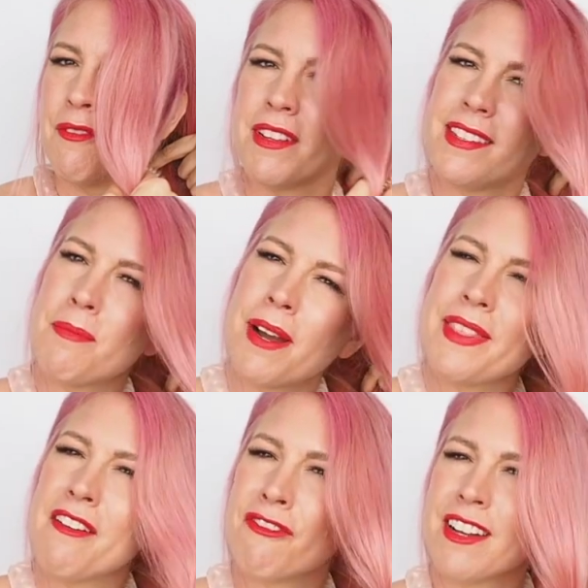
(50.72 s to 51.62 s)
we separate
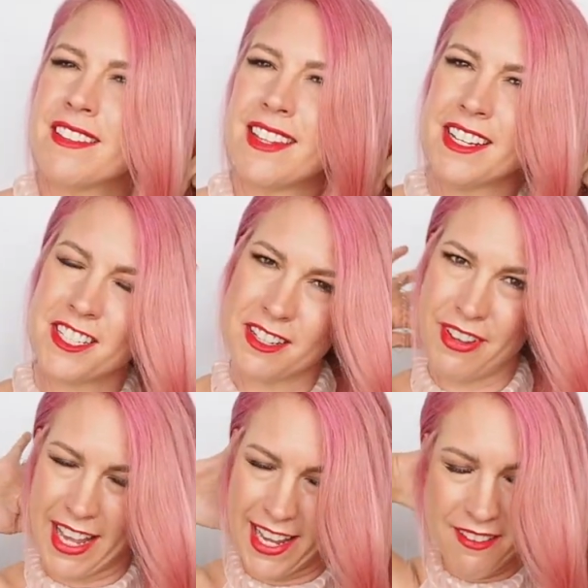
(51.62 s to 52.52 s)
that front section of
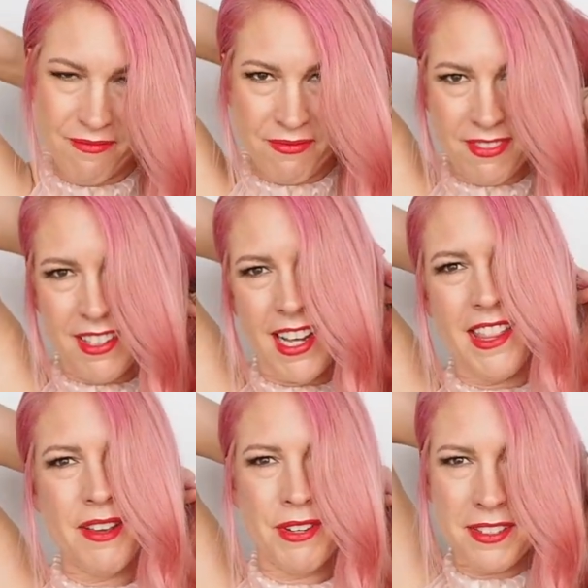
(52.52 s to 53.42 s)
hair
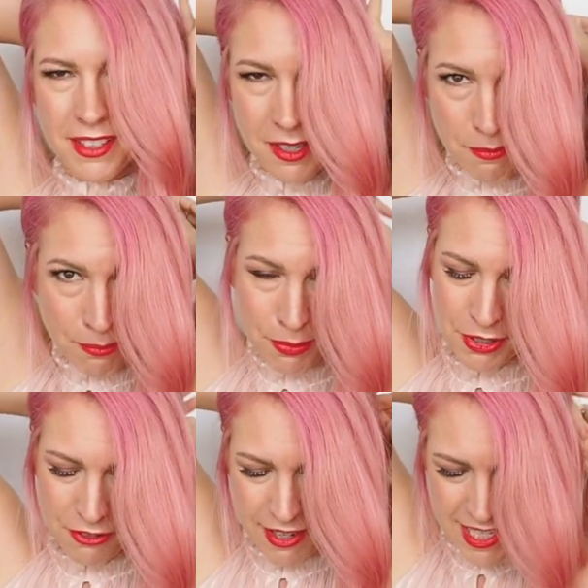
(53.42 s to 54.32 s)
and then we're just going to
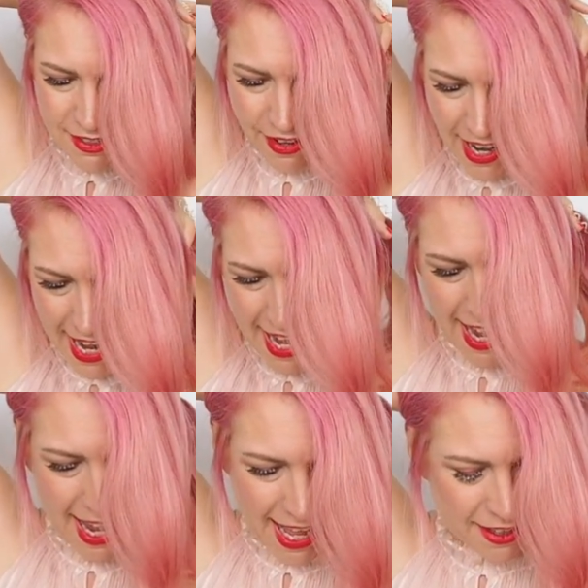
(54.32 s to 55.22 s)
put the rest of our
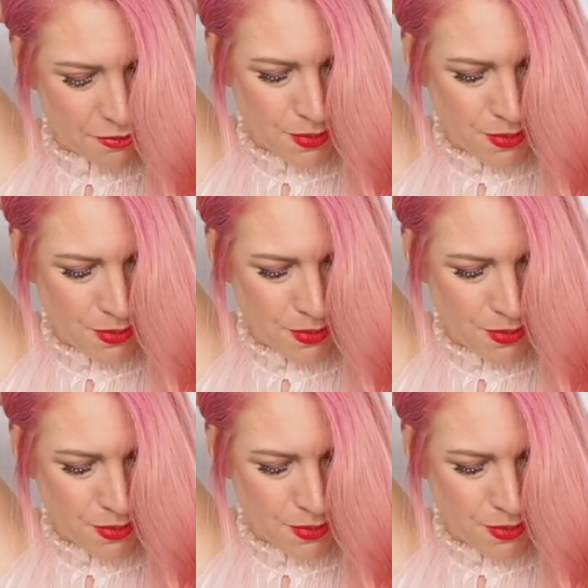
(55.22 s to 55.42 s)
hair out of the